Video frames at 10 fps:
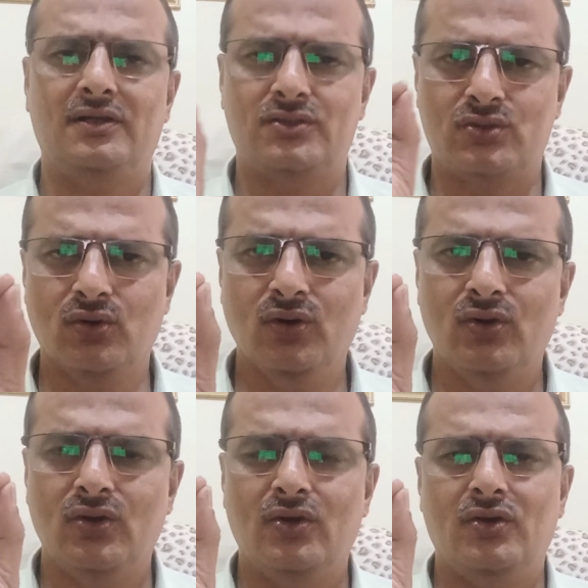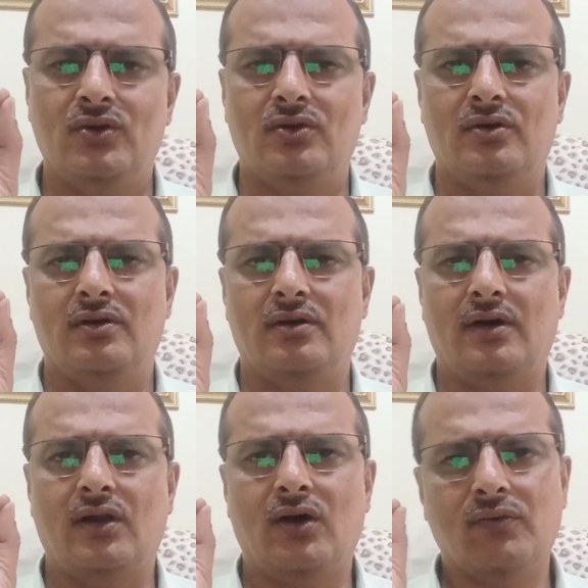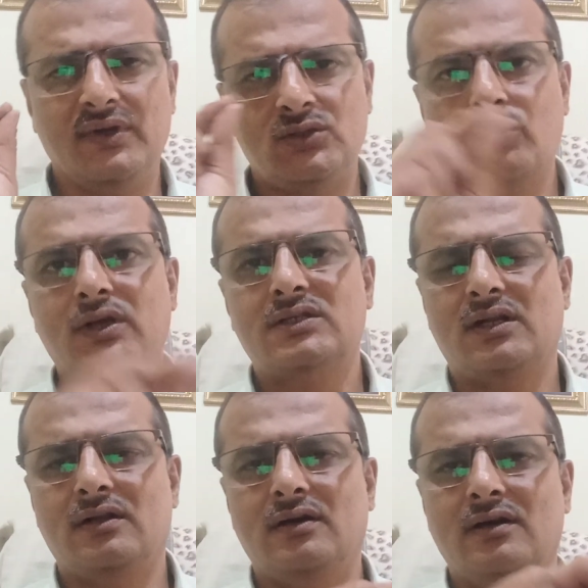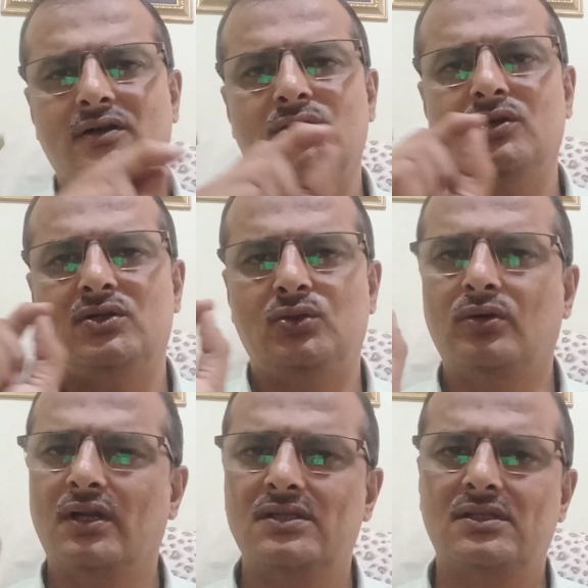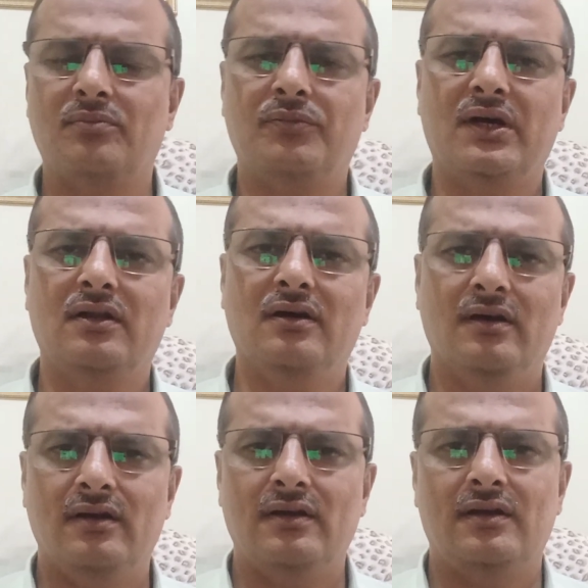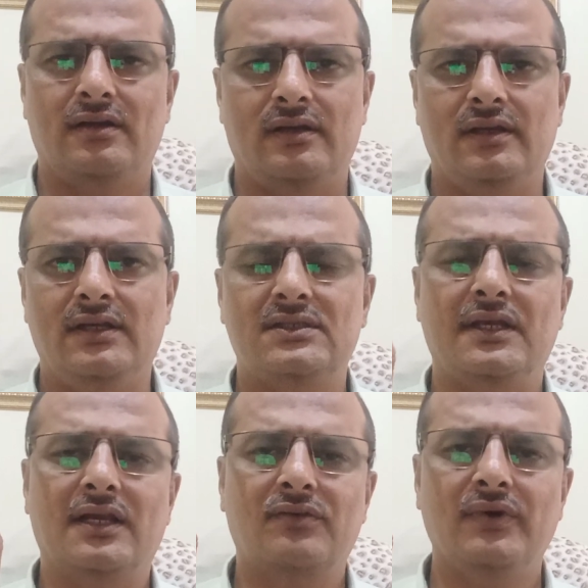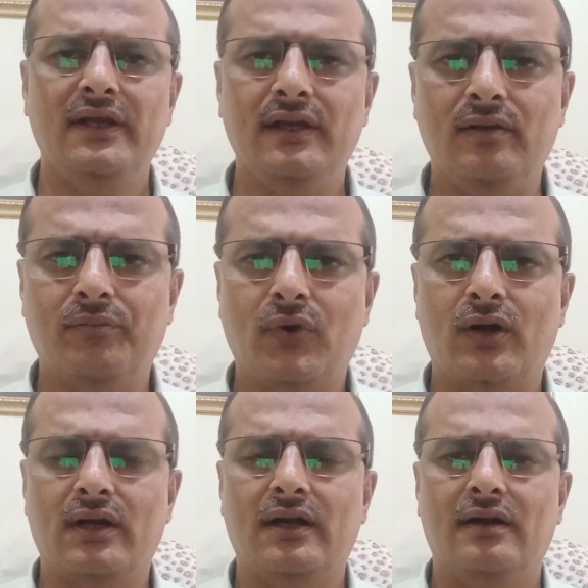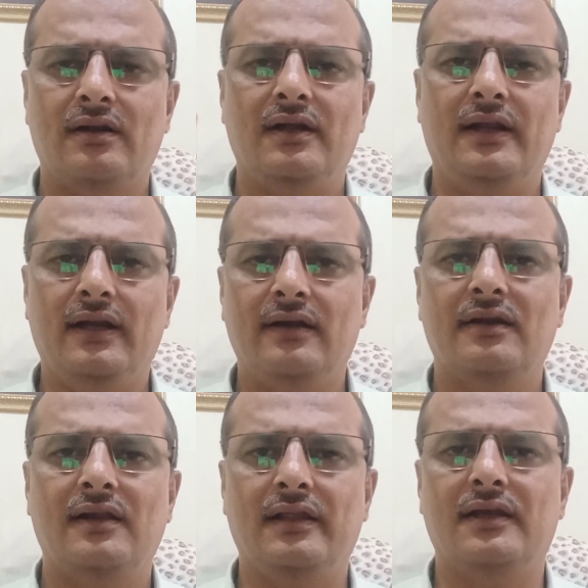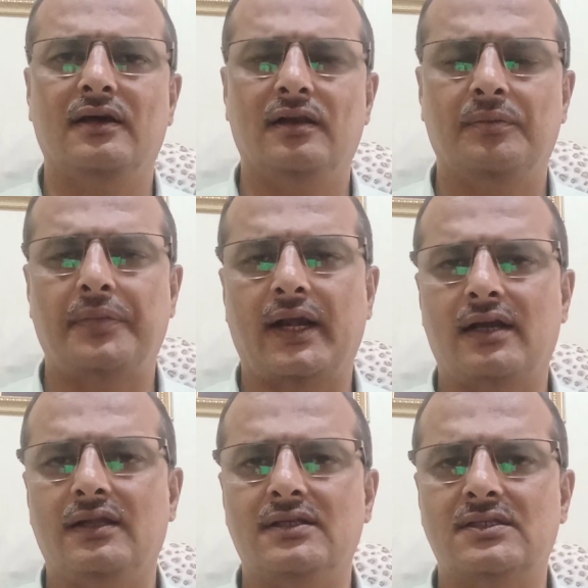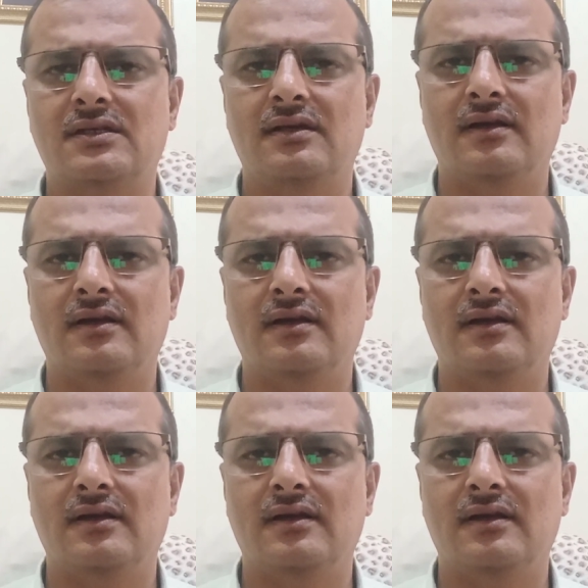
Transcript: So, along with Shukra Janana, Shukra Stambhana is equally important in clinical practice.